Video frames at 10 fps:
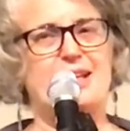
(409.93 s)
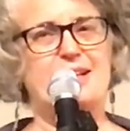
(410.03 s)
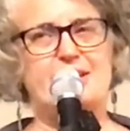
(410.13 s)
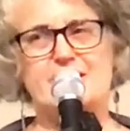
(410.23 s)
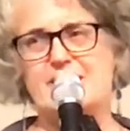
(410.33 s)

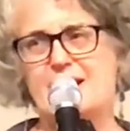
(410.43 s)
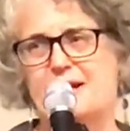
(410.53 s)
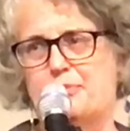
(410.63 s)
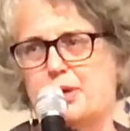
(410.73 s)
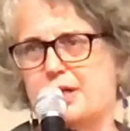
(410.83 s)
a little
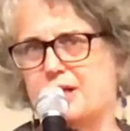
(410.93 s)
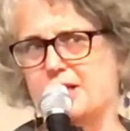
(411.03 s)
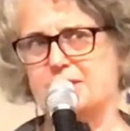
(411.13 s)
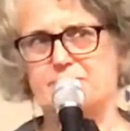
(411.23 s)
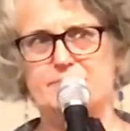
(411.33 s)
time went
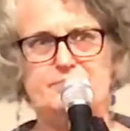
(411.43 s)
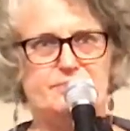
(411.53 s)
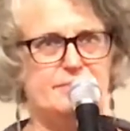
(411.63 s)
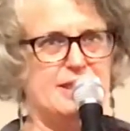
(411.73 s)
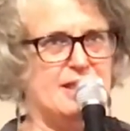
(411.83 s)
on.
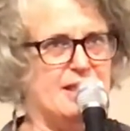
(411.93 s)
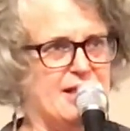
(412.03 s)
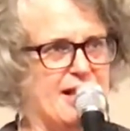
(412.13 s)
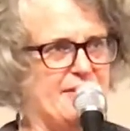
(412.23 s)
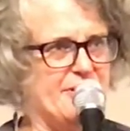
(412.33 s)

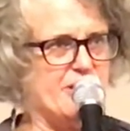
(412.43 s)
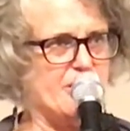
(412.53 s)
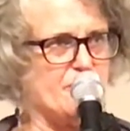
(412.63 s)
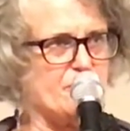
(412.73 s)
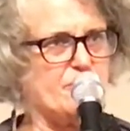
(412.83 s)
And the
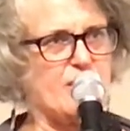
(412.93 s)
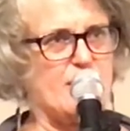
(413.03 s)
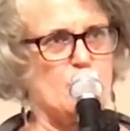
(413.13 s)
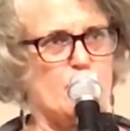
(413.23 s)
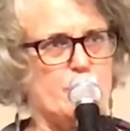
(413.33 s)
years, it
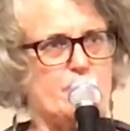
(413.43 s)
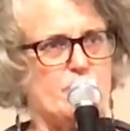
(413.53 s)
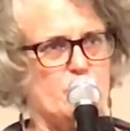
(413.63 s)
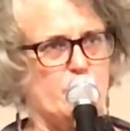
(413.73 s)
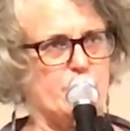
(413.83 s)
got worse
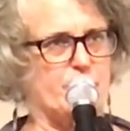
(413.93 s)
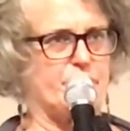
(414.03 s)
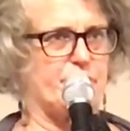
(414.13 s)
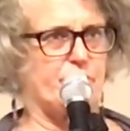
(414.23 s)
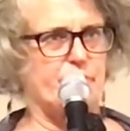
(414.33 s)
and
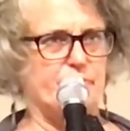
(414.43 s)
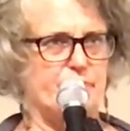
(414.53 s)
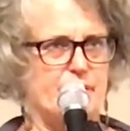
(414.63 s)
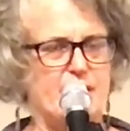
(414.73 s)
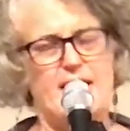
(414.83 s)

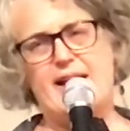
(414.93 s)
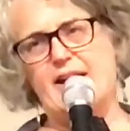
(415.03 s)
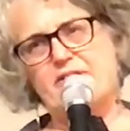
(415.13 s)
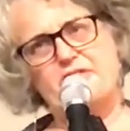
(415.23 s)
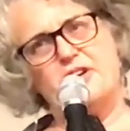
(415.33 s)
worse.
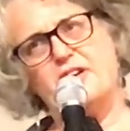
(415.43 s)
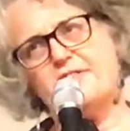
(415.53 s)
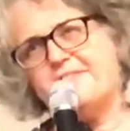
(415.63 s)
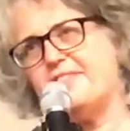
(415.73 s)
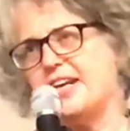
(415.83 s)
And I
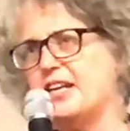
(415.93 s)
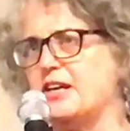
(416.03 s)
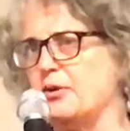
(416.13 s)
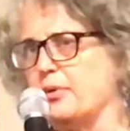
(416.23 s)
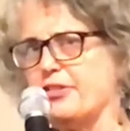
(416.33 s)
started
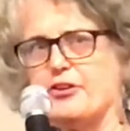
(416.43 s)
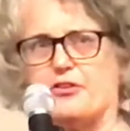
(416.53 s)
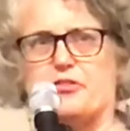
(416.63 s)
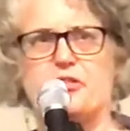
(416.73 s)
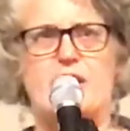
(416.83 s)
fighting with
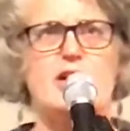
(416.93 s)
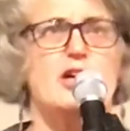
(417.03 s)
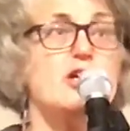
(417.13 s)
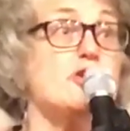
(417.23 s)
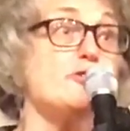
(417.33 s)
her,
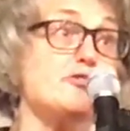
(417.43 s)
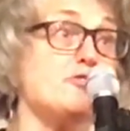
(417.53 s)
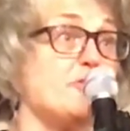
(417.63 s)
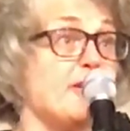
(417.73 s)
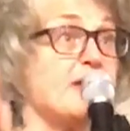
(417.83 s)
saying, don't
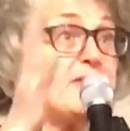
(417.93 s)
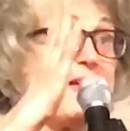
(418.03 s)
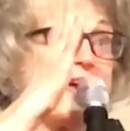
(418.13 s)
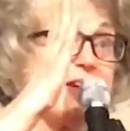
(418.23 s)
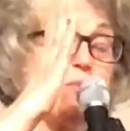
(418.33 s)
you think
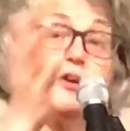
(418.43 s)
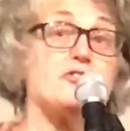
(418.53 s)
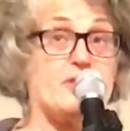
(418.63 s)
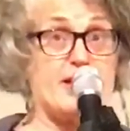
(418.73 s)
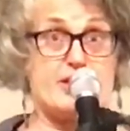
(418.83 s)
that,
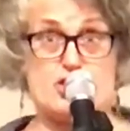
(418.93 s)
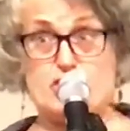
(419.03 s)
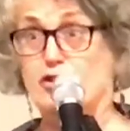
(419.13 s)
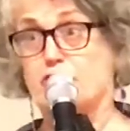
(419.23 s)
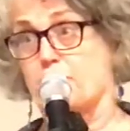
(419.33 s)
because they had
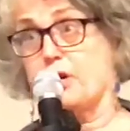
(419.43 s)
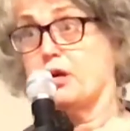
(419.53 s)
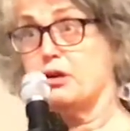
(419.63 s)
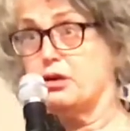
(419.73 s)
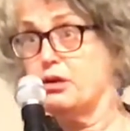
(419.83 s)
children.
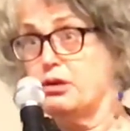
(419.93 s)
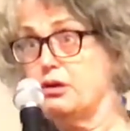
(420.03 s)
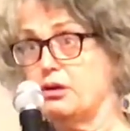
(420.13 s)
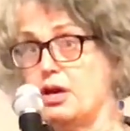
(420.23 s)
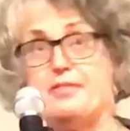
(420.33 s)

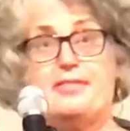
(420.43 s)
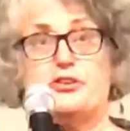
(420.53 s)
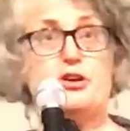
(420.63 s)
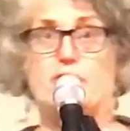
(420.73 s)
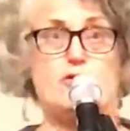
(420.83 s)

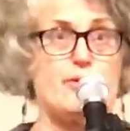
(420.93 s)
And, you know,